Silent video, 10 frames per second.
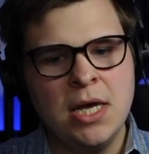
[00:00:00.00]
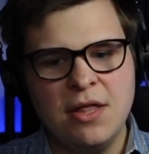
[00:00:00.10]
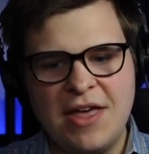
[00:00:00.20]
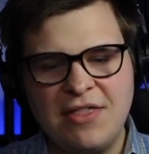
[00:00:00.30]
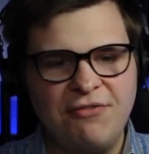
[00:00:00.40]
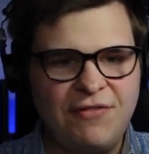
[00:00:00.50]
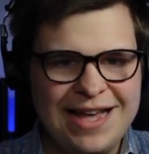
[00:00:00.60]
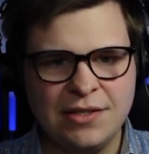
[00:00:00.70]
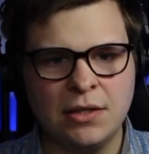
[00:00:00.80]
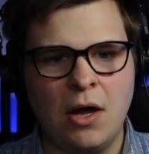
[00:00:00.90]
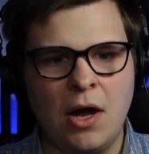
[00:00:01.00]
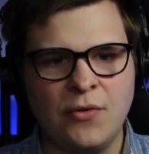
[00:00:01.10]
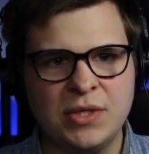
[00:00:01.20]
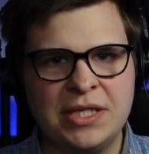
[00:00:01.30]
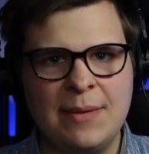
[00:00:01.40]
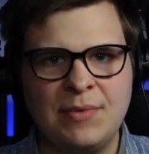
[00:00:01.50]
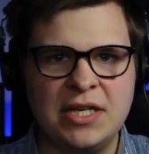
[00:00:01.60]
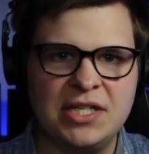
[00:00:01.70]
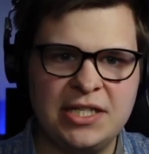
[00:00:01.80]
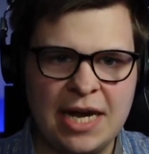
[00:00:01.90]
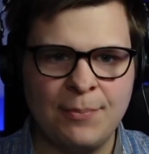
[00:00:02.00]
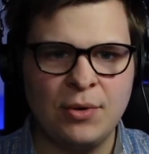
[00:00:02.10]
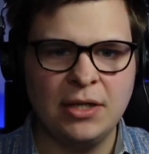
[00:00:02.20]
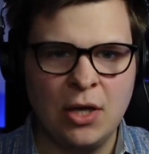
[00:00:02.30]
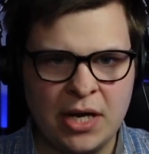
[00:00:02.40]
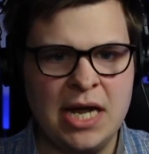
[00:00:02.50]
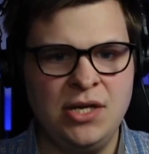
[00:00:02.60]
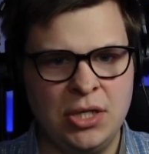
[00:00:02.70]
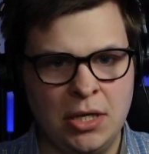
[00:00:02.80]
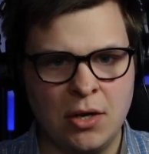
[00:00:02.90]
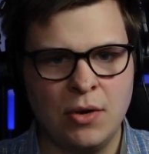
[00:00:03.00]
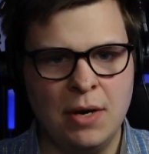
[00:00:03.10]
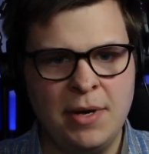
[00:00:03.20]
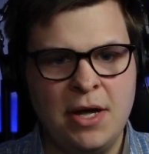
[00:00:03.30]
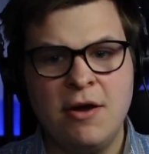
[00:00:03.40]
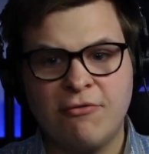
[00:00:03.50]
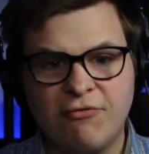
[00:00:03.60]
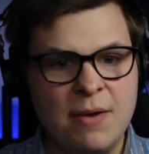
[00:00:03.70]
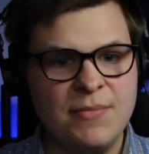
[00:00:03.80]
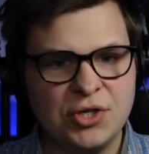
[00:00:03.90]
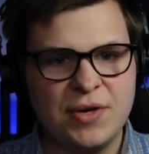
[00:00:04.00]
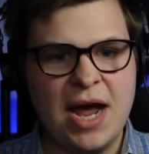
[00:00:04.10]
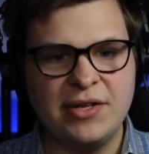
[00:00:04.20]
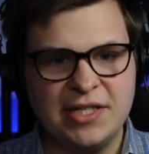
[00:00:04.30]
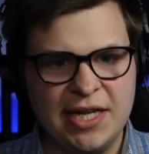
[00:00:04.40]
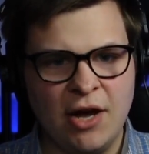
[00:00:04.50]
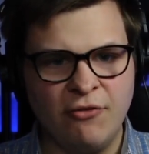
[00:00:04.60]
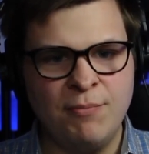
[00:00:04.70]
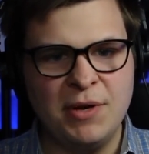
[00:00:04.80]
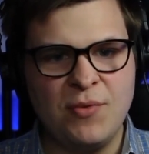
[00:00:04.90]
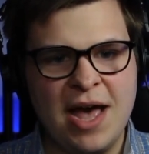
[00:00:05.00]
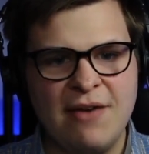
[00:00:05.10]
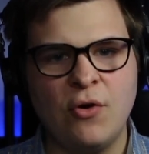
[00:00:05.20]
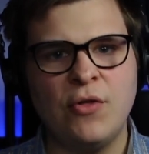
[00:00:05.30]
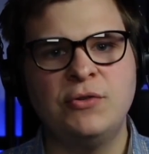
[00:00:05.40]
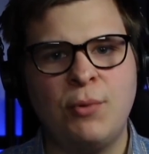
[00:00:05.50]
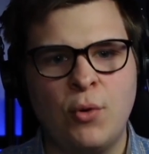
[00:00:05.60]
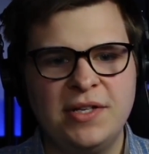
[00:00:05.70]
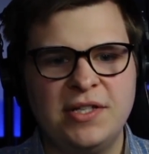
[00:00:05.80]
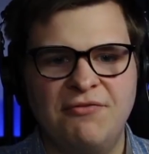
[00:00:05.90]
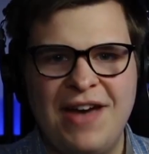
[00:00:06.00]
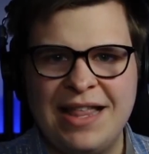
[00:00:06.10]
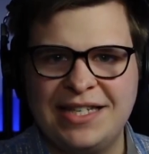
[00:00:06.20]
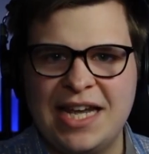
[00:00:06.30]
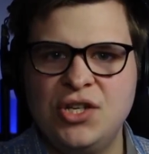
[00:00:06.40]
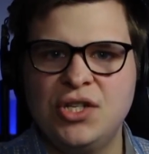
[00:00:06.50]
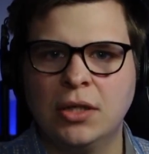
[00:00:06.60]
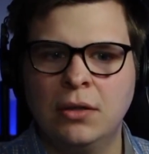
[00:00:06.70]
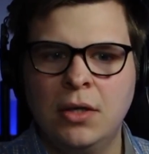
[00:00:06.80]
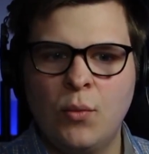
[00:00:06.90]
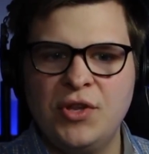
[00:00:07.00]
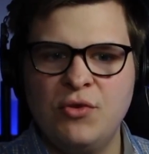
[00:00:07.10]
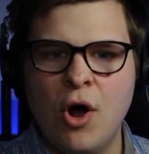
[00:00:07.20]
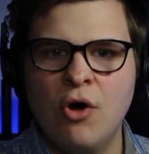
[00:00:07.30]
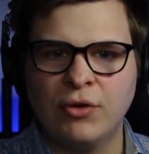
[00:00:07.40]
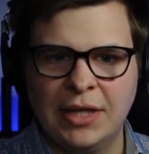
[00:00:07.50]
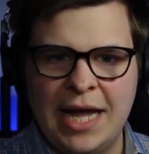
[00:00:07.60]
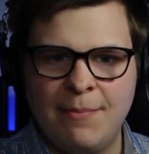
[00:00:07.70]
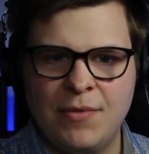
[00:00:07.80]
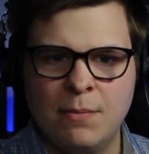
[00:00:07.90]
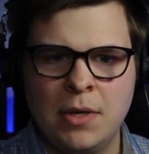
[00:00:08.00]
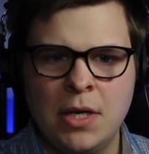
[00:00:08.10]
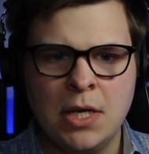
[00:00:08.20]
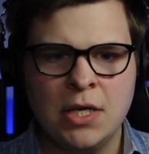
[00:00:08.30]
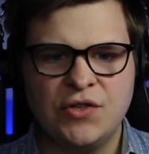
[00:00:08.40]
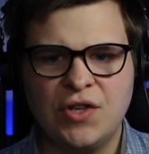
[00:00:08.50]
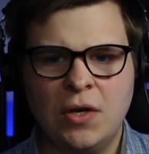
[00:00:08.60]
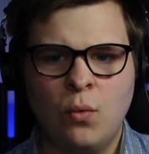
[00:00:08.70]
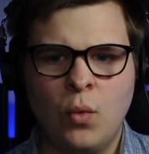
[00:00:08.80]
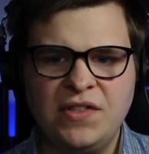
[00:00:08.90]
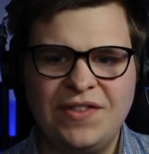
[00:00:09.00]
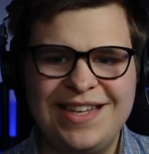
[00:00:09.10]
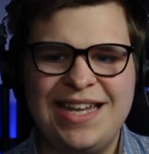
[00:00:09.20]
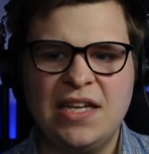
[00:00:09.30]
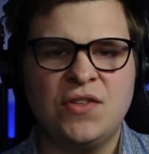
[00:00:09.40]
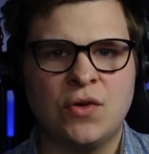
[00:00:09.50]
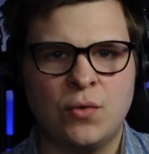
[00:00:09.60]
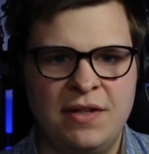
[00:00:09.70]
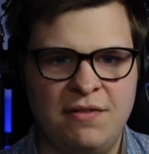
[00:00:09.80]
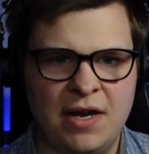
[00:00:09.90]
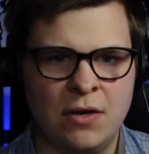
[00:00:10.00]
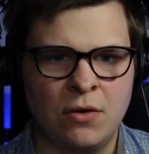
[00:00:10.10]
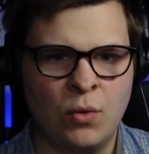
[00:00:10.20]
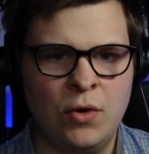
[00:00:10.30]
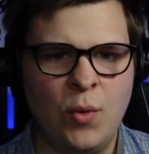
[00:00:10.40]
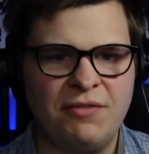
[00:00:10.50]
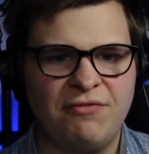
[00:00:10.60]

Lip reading: that the face cloth was kept in a separate location in Europe from the shroud itself, but you have all those points of validation when you overlap them. So what's the history there? What